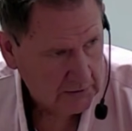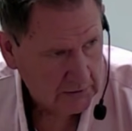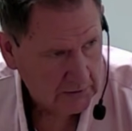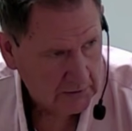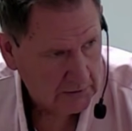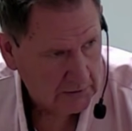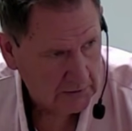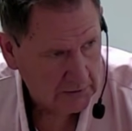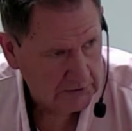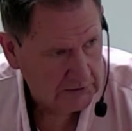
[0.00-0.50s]

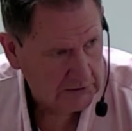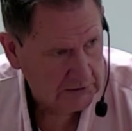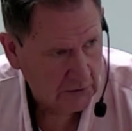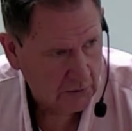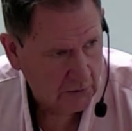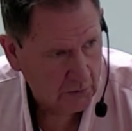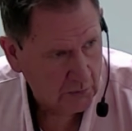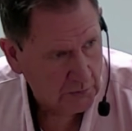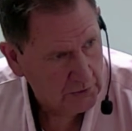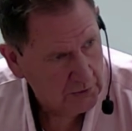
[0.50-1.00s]
there is no
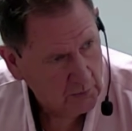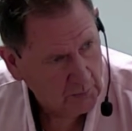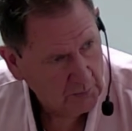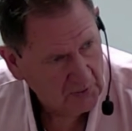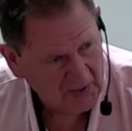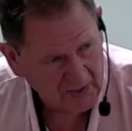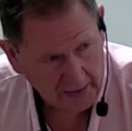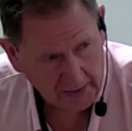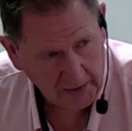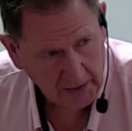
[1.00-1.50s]
real
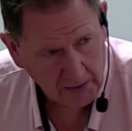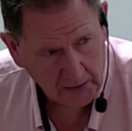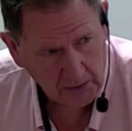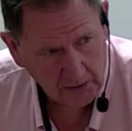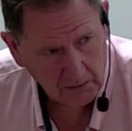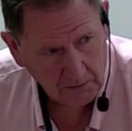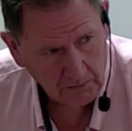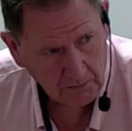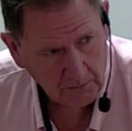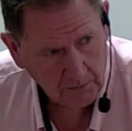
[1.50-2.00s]
play in it,
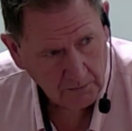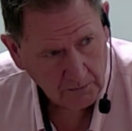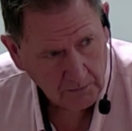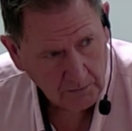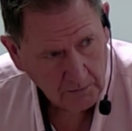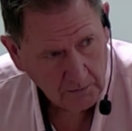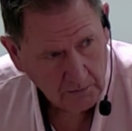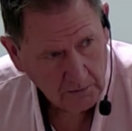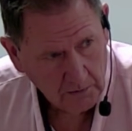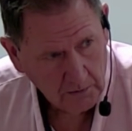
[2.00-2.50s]

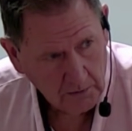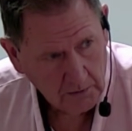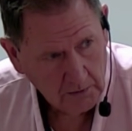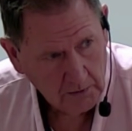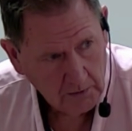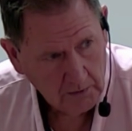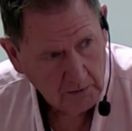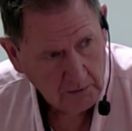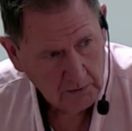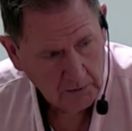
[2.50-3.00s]

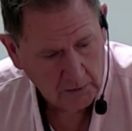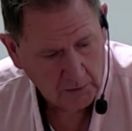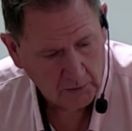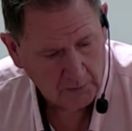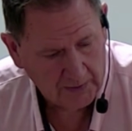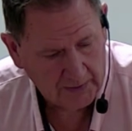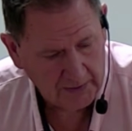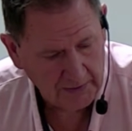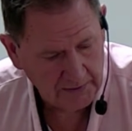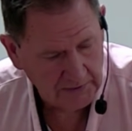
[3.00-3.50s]
you know,
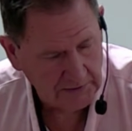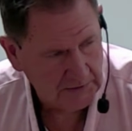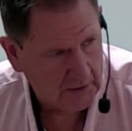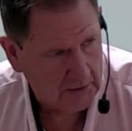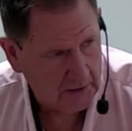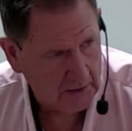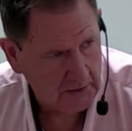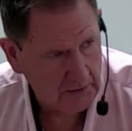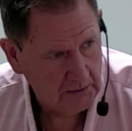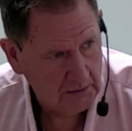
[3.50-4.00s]
by
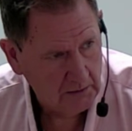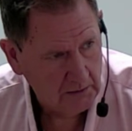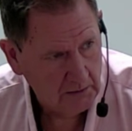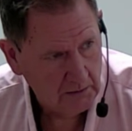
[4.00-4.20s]
design.